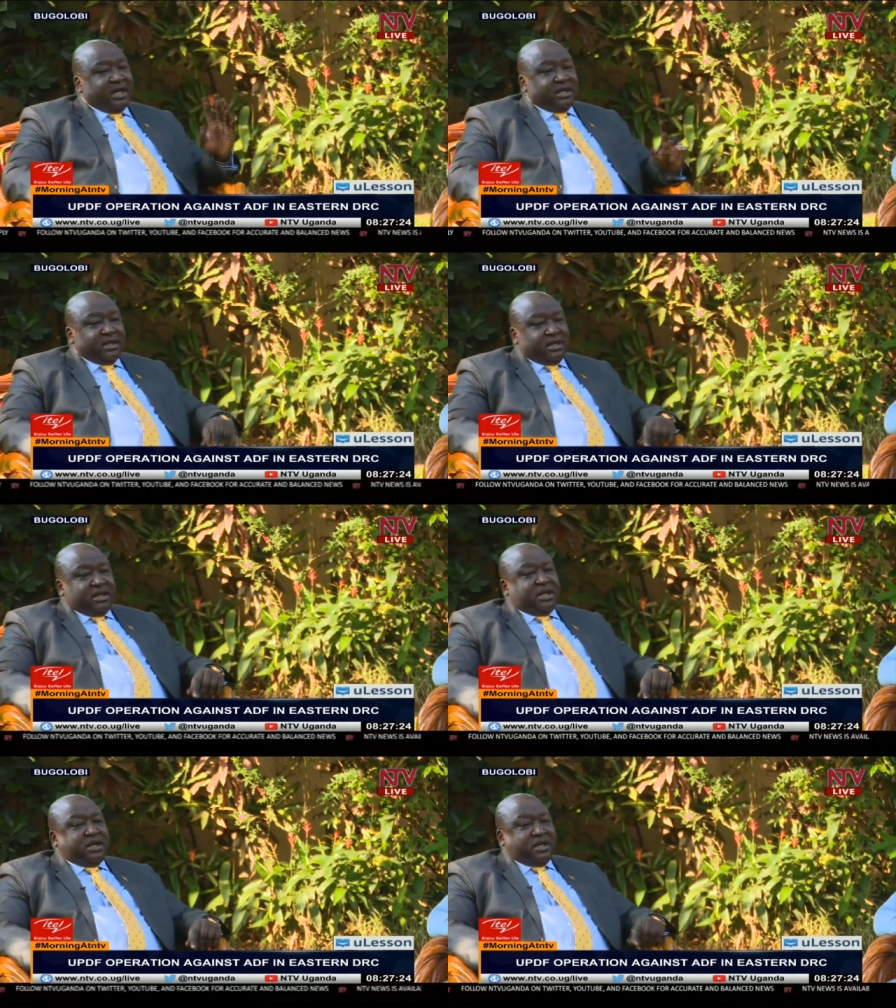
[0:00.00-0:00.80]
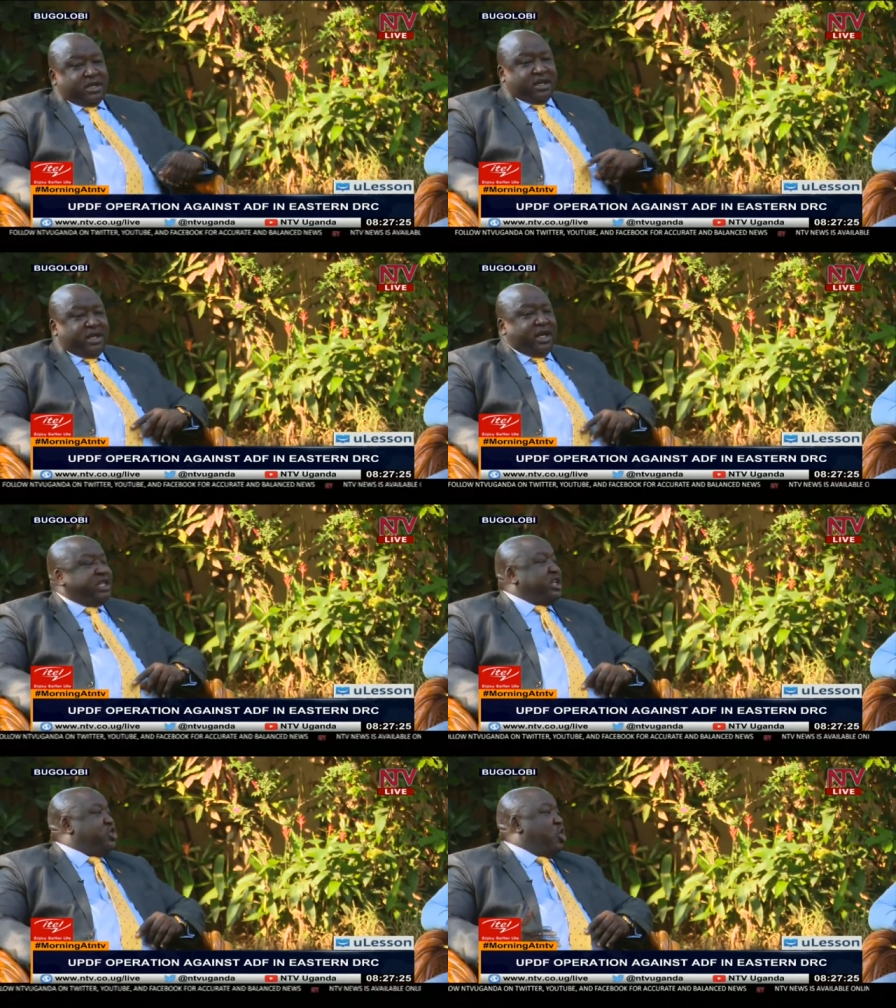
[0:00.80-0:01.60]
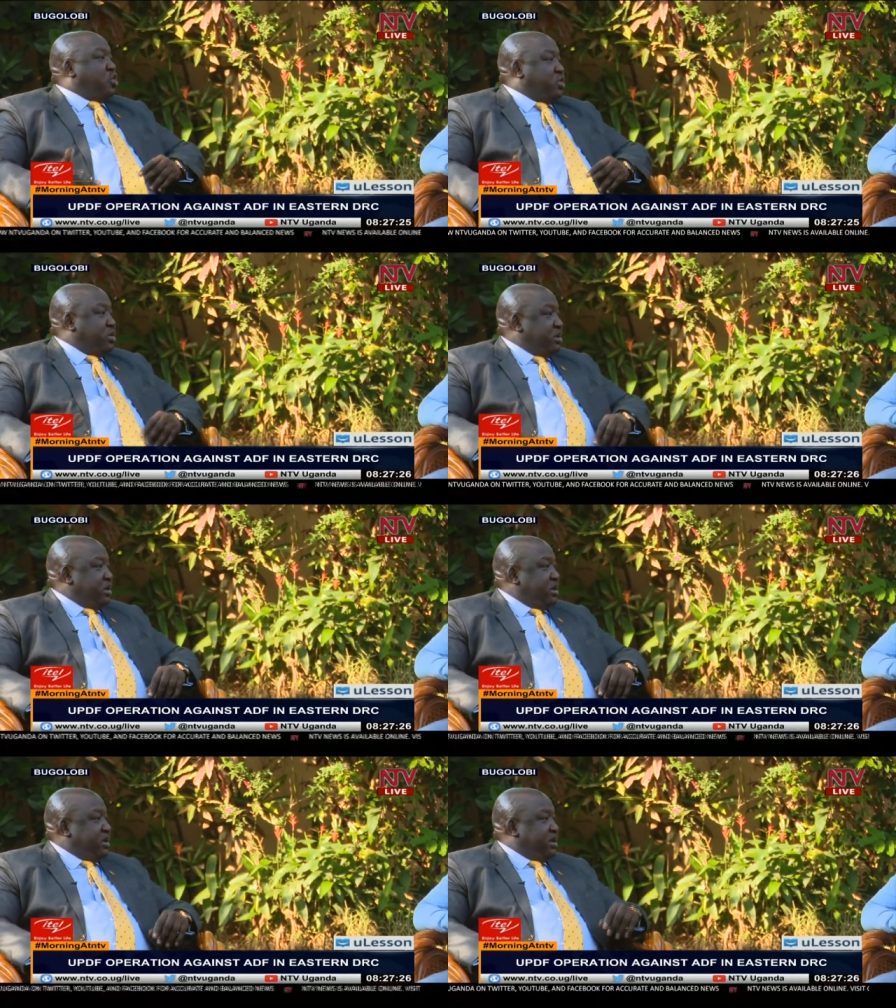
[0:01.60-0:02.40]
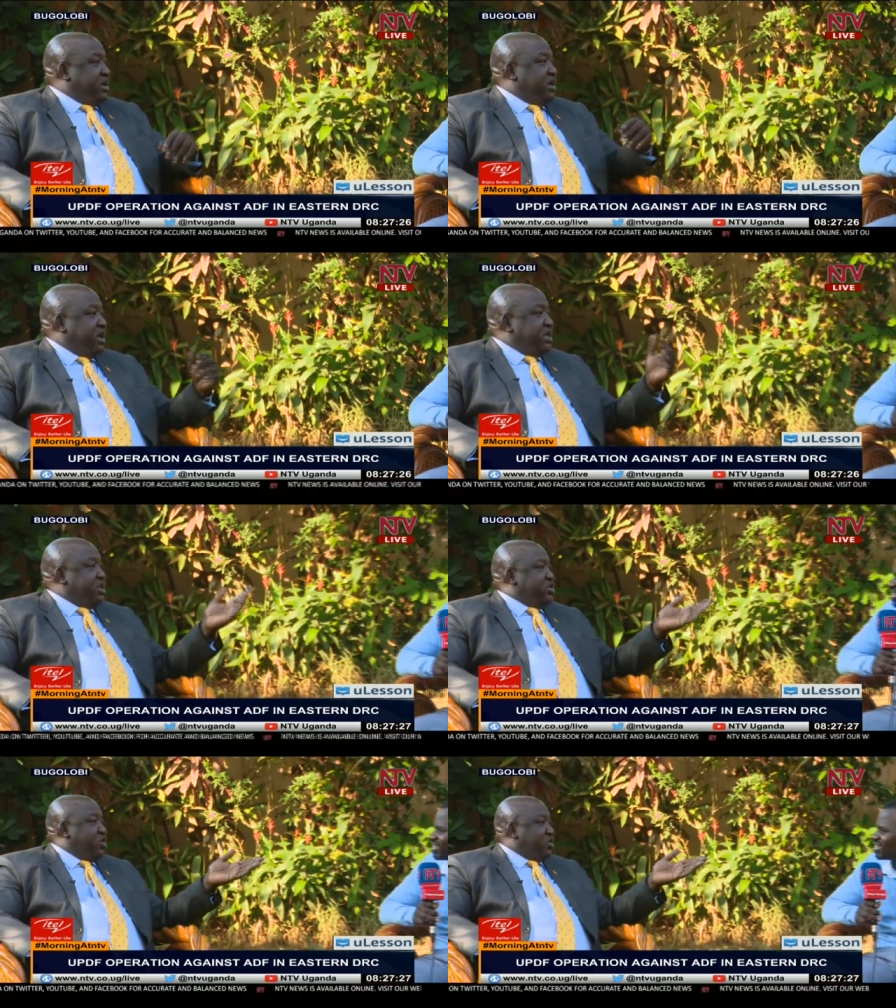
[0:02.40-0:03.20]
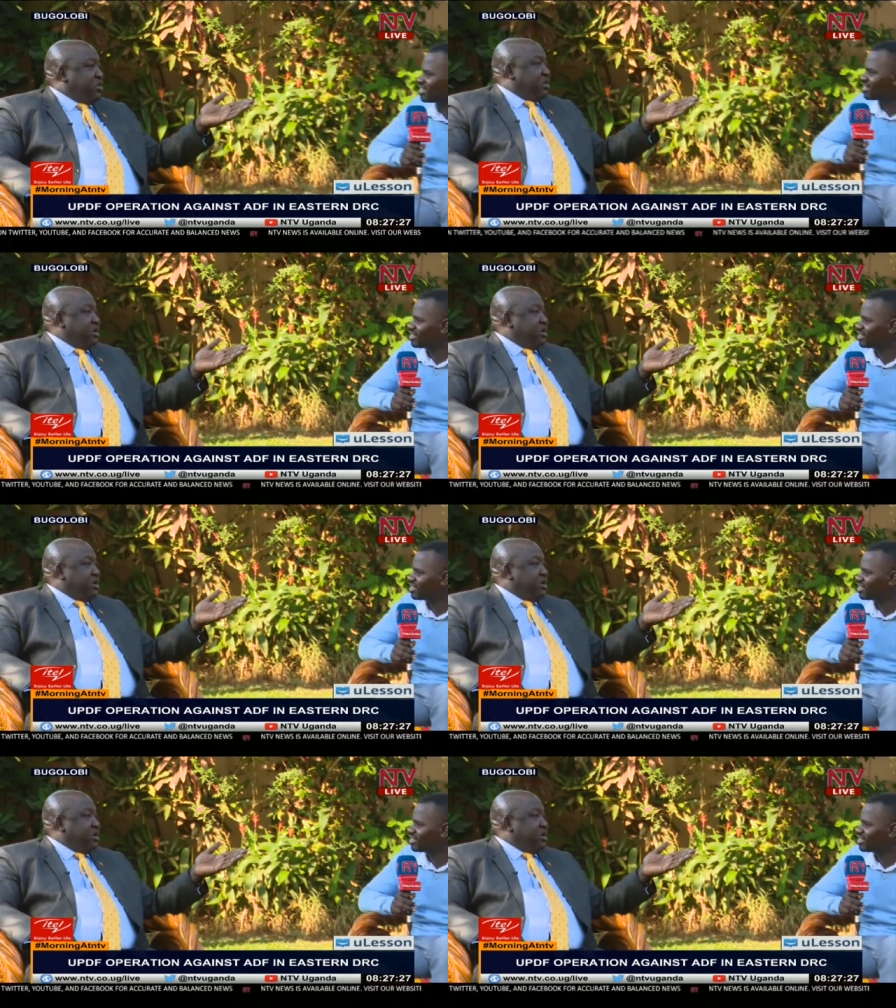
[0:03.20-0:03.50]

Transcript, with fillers: mandate is still uh, ongoing. Uh, it's a joke. It's a joke.